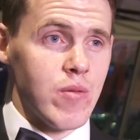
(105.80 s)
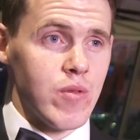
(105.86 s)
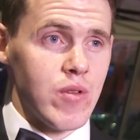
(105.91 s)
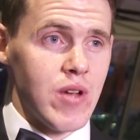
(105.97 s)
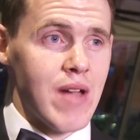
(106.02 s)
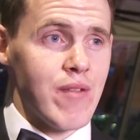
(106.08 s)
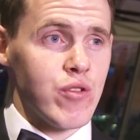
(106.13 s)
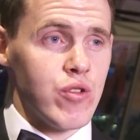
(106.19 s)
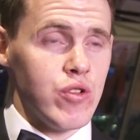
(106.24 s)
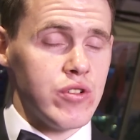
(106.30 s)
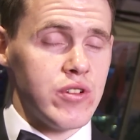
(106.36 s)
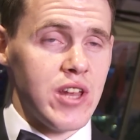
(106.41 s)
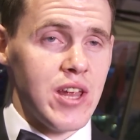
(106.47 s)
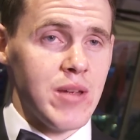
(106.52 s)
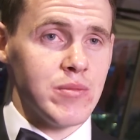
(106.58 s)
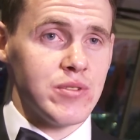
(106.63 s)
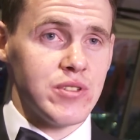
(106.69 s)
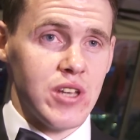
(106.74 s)
we have a good
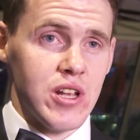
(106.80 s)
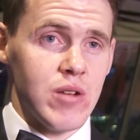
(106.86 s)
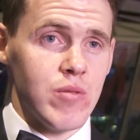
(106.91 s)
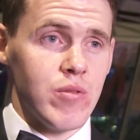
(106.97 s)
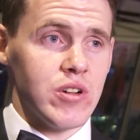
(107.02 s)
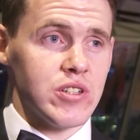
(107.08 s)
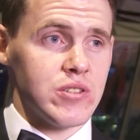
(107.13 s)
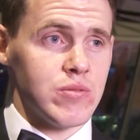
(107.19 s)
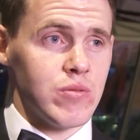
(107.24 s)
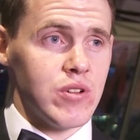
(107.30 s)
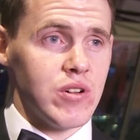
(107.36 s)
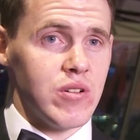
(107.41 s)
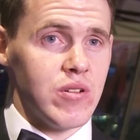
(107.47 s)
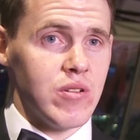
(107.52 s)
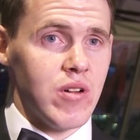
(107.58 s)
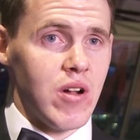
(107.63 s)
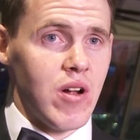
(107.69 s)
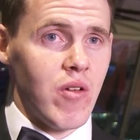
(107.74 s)
team still.
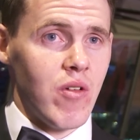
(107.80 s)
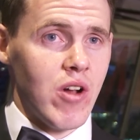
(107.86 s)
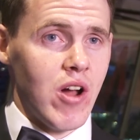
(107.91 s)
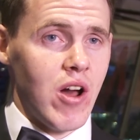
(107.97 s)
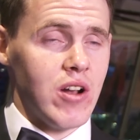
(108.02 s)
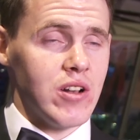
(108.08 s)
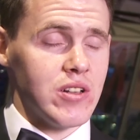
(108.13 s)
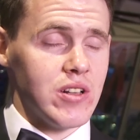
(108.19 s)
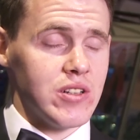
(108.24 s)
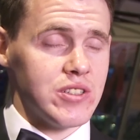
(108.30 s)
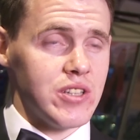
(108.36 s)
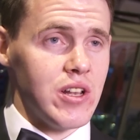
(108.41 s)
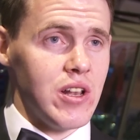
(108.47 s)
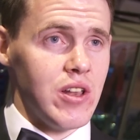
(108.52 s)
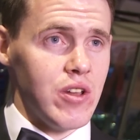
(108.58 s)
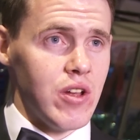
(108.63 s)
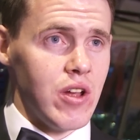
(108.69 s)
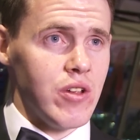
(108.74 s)
We're all still
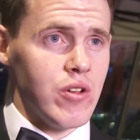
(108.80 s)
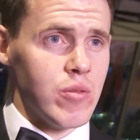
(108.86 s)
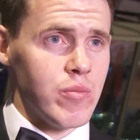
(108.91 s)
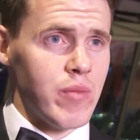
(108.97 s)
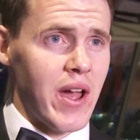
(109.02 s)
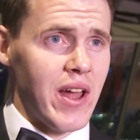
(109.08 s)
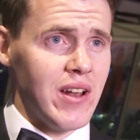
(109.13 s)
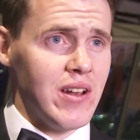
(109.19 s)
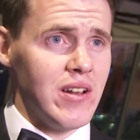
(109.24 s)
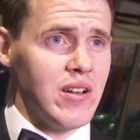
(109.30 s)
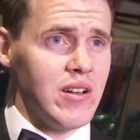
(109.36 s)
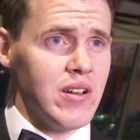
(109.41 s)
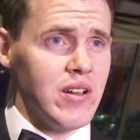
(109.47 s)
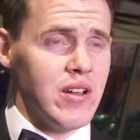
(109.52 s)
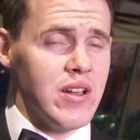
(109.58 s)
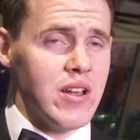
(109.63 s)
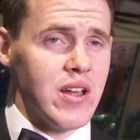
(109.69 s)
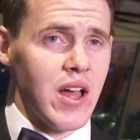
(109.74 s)
a young panel,
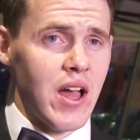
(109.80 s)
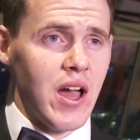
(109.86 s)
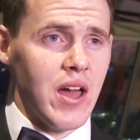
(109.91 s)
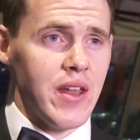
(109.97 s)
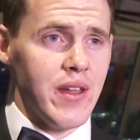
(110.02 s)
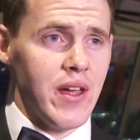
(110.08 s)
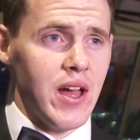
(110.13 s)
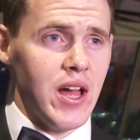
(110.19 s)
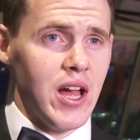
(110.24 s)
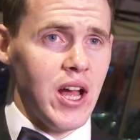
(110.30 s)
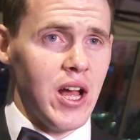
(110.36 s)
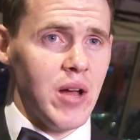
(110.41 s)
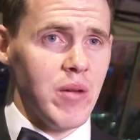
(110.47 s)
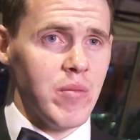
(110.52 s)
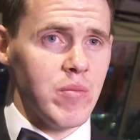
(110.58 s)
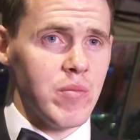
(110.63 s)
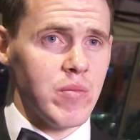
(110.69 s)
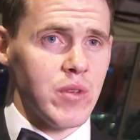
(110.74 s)

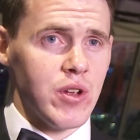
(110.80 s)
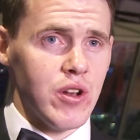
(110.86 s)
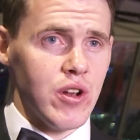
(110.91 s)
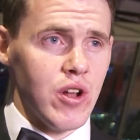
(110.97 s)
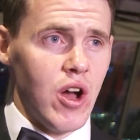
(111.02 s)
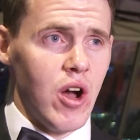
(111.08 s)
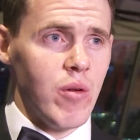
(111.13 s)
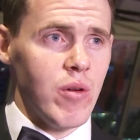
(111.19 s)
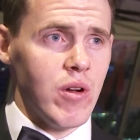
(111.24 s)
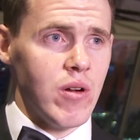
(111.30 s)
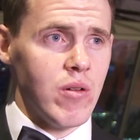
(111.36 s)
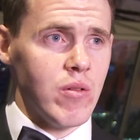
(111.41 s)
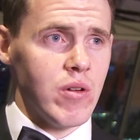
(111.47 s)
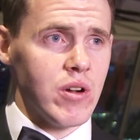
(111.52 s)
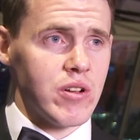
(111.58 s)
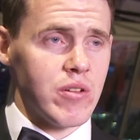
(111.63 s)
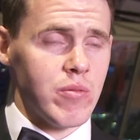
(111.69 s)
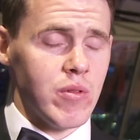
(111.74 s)
and you
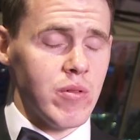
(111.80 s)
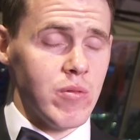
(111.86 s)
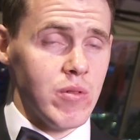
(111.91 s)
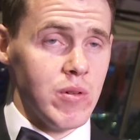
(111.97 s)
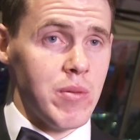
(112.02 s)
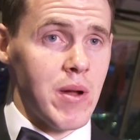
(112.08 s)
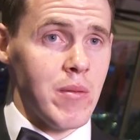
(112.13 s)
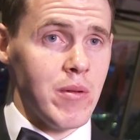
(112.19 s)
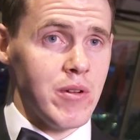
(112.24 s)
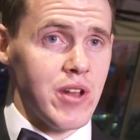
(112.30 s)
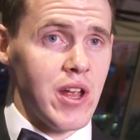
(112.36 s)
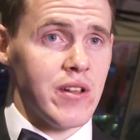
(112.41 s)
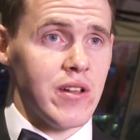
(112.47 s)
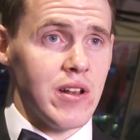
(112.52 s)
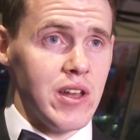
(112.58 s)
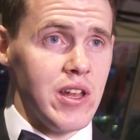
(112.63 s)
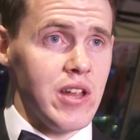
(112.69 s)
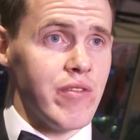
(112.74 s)
know, we'll probably take
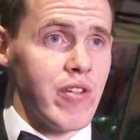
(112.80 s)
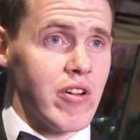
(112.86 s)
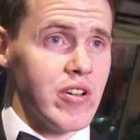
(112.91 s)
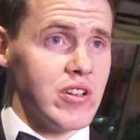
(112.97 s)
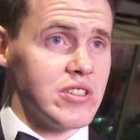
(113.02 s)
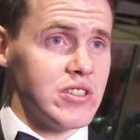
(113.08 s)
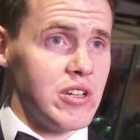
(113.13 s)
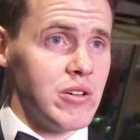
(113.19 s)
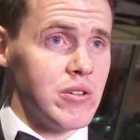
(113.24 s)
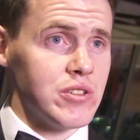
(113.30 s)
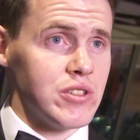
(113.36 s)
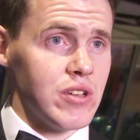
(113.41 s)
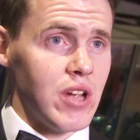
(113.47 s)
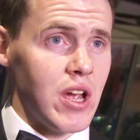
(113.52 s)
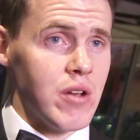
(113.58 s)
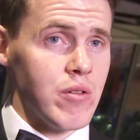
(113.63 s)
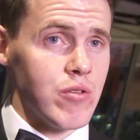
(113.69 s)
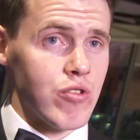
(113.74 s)
the league very serious
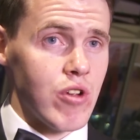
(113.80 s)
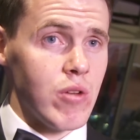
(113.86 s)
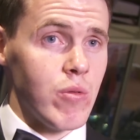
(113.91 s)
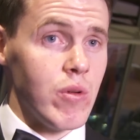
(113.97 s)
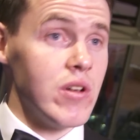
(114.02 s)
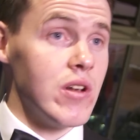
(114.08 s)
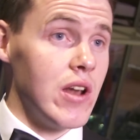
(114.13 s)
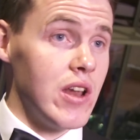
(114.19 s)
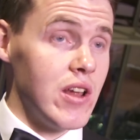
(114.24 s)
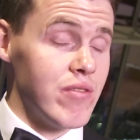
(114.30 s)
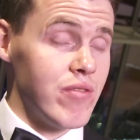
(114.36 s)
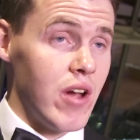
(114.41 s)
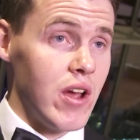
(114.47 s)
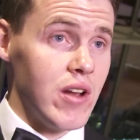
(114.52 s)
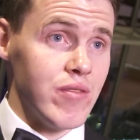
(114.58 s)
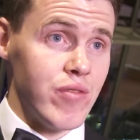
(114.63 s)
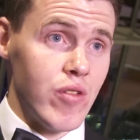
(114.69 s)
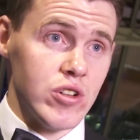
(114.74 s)
again, try to win the league
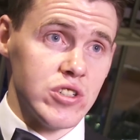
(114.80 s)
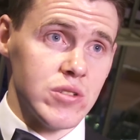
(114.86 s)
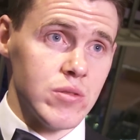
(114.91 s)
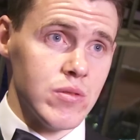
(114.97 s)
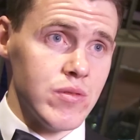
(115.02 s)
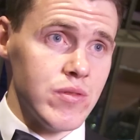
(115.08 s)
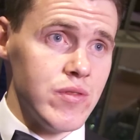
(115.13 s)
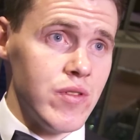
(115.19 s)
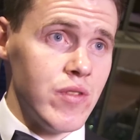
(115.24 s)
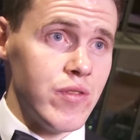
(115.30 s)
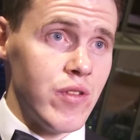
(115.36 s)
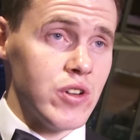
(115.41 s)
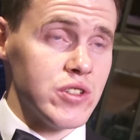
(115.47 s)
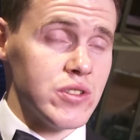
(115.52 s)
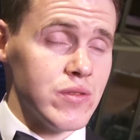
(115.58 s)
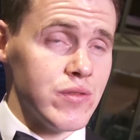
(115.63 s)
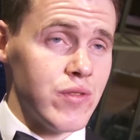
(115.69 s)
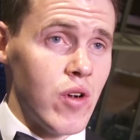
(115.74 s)
final
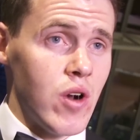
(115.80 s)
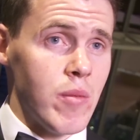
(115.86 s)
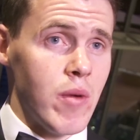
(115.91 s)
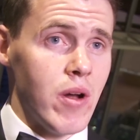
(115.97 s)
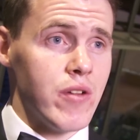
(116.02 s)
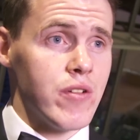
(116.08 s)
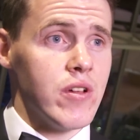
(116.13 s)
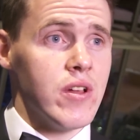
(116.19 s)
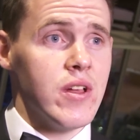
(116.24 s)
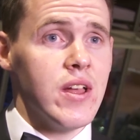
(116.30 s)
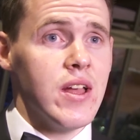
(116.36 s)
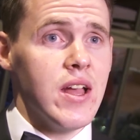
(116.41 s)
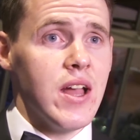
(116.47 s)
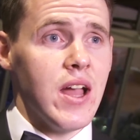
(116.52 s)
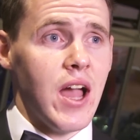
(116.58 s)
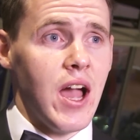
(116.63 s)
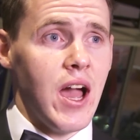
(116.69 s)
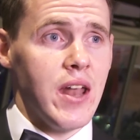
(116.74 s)
first and foremost.
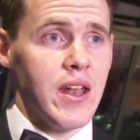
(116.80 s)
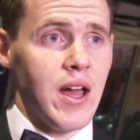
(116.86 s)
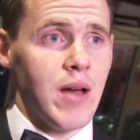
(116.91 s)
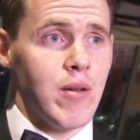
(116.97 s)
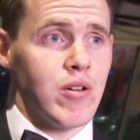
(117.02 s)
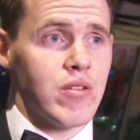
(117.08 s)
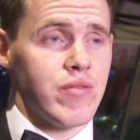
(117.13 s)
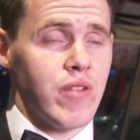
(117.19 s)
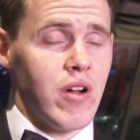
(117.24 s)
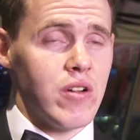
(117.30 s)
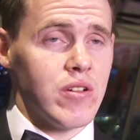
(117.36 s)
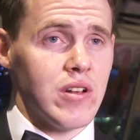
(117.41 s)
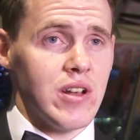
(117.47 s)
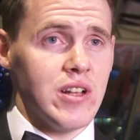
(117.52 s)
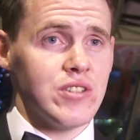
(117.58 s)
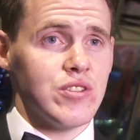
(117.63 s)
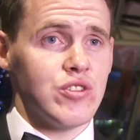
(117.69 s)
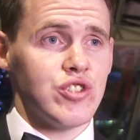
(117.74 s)
And I'm looking forward to
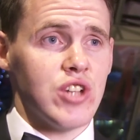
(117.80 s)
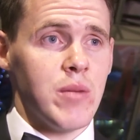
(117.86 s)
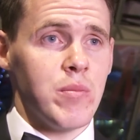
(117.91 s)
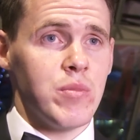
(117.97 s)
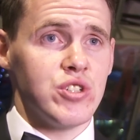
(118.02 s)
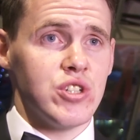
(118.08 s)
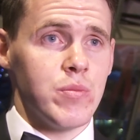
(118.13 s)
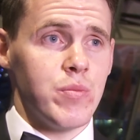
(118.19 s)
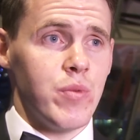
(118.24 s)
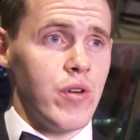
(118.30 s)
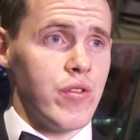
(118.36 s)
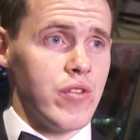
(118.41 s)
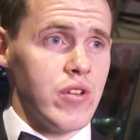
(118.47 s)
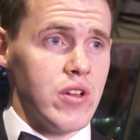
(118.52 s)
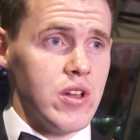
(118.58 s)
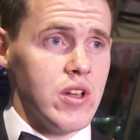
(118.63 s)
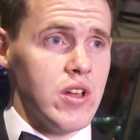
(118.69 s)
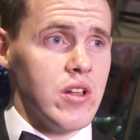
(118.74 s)
the Leinster Championship. But
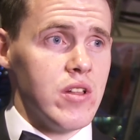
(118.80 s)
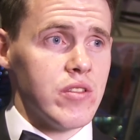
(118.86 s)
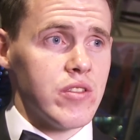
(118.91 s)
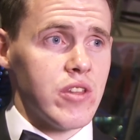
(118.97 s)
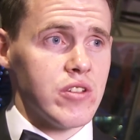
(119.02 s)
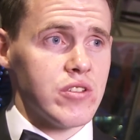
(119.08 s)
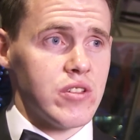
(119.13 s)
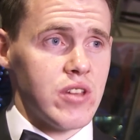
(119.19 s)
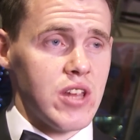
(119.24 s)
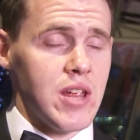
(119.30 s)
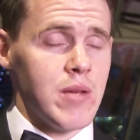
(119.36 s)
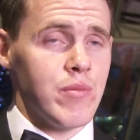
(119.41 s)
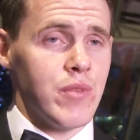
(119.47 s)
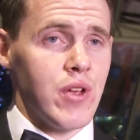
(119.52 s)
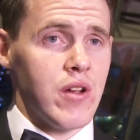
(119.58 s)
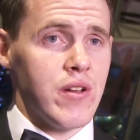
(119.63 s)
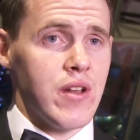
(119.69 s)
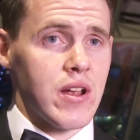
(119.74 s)
there's a team
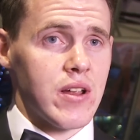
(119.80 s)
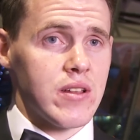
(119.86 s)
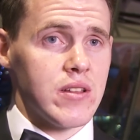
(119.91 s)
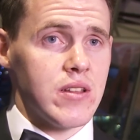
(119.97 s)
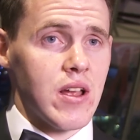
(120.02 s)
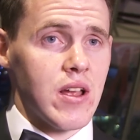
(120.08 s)
there that